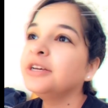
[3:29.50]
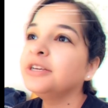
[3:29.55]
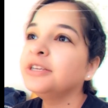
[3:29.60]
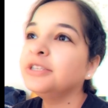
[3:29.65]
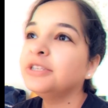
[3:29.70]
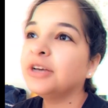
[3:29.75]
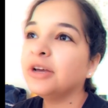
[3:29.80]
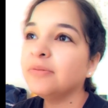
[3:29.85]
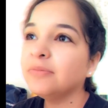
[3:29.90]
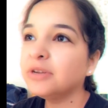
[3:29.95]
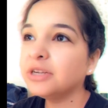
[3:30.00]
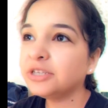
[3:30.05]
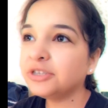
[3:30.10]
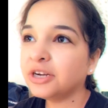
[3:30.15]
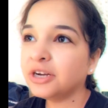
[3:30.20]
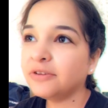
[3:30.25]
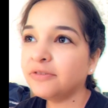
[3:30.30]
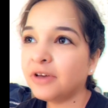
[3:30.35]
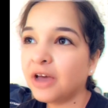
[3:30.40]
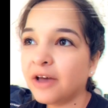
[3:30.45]
So I'm going to
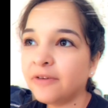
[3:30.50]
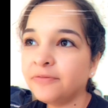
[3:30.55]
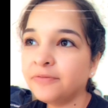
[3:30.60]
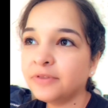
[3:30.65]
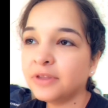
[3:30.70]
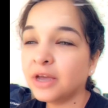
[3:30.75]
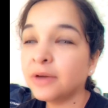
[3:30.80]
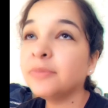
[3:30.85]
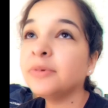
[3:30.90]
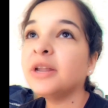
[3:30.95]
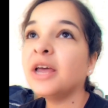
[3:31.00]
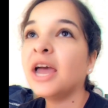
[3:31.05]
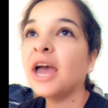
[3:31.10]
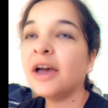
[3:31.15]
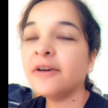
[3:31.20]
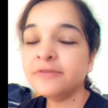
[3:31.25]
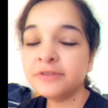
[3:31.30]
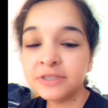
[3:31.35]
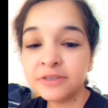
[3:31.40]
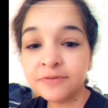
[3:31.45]
try to have, I'm going to
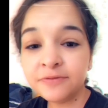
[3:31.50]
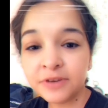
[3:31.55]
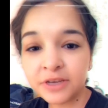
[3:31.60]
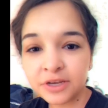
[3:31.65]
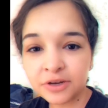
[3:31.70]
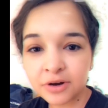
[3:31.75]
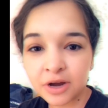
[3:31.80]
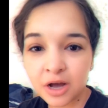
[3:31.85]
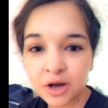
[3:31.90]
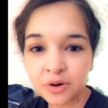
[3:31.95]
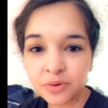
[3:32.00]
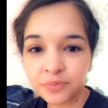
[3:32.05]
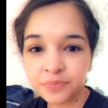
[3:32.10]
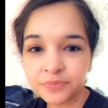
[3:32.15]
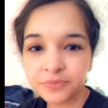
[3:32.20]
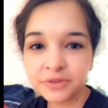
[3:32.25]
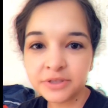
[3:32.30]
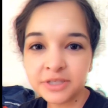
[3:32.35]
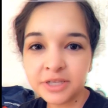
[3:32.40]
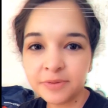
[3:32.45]
have to figure out
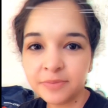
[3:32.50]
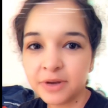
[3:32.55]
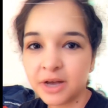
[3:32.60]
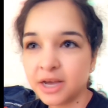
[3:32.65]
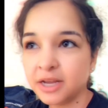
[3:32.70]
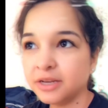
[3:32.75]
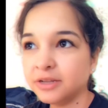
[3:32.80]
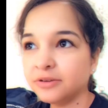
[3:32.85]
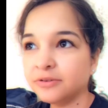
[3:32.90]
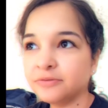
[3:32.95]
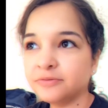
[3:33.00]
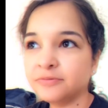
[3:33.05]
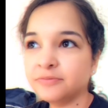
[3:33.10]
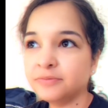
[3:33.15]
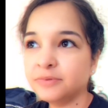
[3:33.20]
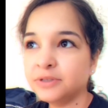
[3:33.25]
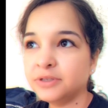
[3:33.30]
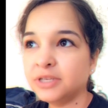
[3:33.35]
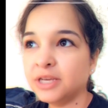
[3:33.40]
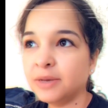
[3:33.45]
some kind of
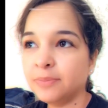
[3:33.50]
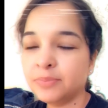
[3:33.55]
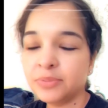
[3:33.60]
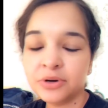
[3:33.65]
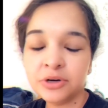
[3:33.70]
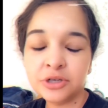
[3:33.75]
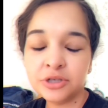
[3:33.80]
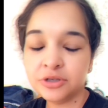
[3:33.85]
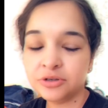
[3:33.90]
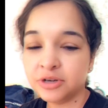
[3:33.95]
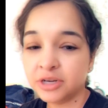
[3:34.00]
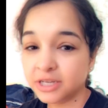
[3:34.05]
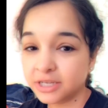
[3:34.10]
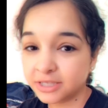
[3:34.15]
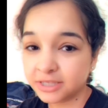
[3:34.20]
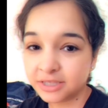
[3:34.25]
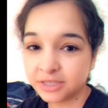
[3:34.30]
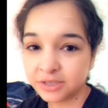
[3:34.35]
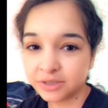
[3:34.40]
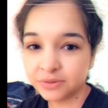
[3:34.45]
tip or trick
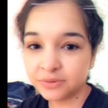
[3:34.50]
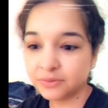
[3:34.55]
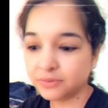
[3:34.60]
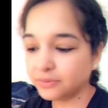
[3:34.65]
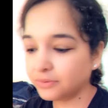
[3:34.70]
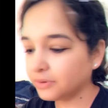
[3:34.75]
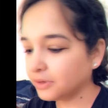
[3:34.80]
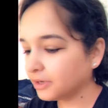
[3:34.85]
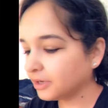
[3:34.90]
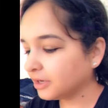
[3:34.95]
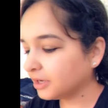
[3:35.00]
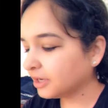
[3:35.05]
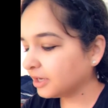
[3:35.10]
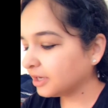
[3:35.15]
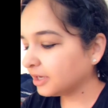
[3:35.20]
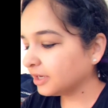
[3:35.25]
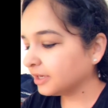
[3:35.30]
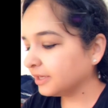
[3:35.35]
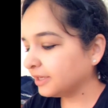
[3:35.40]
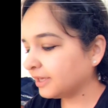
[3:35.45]
to
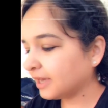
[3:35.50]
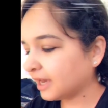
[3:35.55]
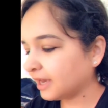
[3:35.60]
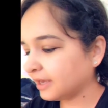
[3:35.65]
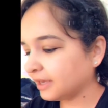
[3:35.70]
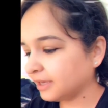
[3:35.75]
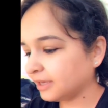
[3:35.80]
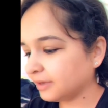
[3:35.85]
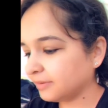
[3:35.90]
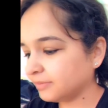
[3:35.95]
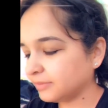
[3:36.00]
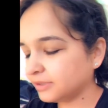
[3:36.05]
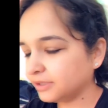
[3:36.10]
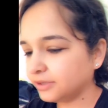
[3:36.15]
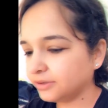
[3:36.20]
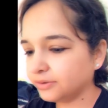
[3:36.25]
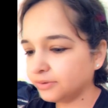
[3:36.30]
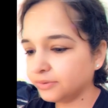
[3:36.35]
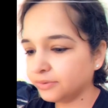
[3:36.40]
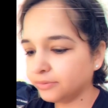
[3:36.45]
get him
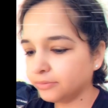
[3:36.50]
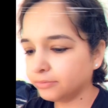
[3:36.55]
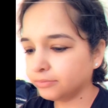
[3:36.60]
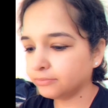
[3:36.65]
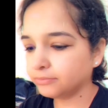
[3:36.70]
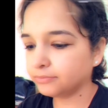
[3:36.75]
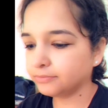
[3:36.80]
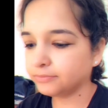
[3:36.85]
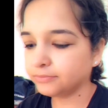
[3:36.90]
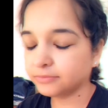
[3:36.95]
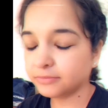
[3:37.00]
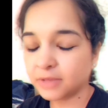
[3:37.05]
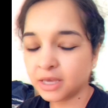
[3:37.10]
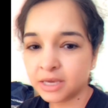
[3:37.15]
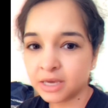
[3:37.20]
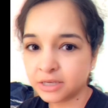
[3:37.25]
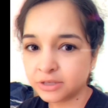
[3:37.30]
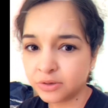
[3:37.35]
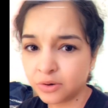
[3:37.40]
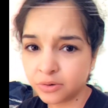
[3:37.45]
to, I
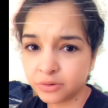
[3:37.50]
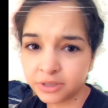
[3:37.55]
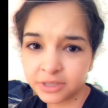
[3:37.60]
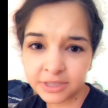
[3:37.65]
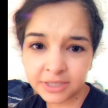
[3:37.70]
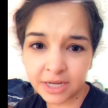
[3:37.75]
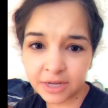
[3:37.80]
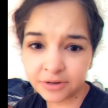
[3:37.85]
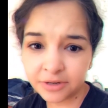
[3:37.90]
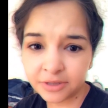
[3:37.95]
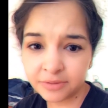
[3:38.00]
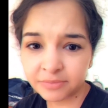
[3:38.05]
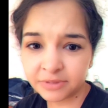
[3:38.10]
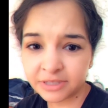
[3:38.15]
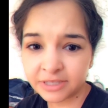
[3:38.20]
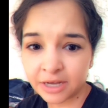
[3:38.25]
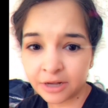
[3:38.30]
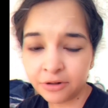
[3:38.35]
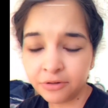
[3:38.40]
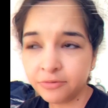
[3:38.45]
guess, hold it down
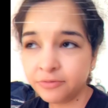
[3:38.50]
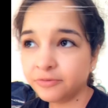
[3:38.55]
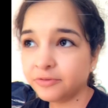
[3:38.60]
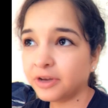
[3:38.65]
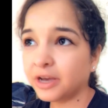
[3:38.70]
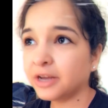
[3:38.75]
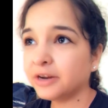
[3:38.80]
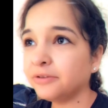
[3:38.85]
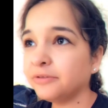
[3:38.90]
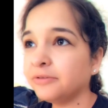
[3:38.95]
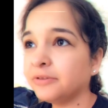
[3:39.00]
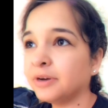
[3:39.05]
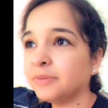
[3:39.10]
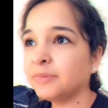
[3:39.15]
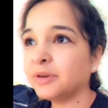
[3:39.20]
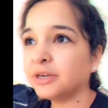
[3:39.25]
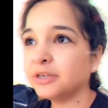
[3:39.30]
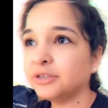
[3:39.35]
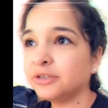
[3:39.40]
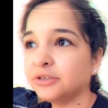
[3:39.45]
himself. I'm
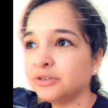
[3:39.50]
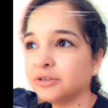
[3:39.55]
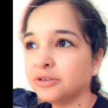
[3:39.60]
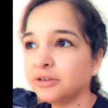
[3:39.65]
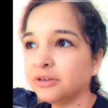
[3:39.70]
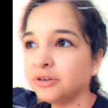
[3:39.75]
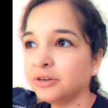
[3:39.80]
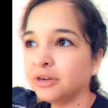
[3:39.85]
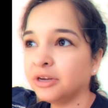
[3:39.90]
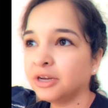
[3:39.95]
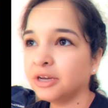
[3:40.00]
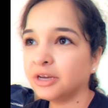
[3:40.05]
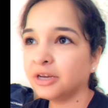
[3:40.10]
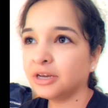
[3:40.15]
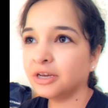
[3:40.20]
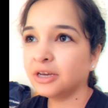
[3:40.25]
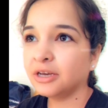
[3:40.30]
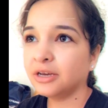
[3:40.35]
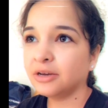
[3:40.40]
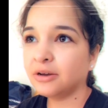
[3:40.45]
not sure
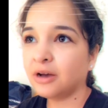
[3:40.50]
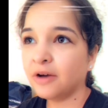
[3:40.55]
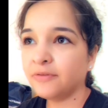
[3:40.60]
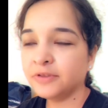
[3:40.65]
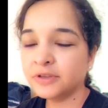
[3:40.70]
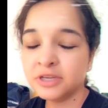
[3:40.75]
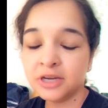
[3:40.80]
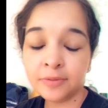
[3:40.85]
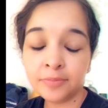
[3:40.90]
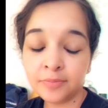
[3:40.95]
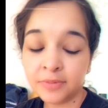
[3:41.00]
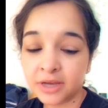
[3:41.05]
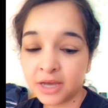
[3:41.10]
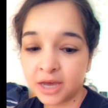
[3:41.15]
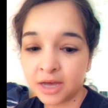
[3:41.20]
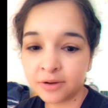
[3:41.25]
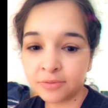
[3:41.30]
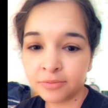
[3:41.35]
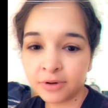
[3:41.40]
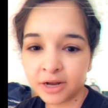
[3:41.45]
off the top of my
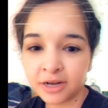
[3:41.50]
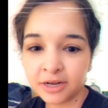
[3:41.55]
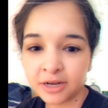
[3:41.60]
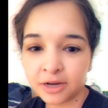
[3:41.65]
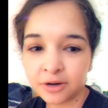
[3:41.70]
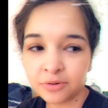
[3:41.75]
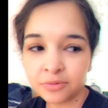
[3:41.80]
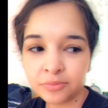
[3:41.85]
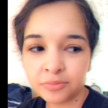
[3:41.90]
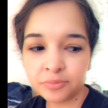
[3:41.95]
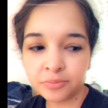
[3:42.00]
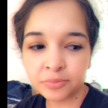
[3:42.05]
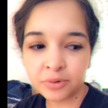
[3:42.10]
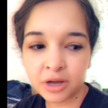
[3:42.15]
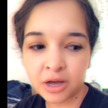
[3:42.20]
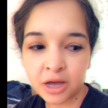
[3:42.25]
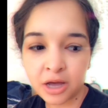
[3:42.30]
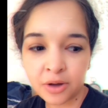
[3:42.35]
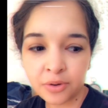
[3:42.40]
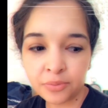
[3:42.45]
head right now
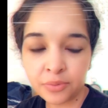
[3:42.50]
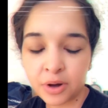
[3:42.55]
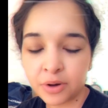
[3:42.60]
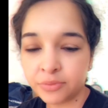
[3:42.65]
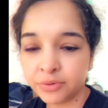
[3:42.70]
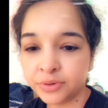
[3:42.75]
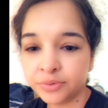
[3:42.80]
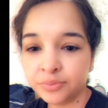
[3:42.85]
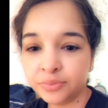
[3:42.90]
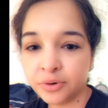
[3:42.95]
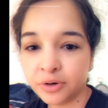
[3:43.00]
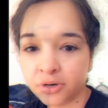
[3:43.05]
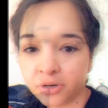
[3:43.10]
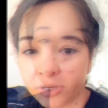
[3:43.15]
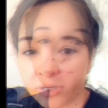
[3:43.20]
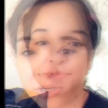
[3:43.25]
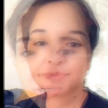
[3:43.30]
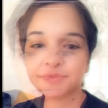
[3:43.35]
what would work,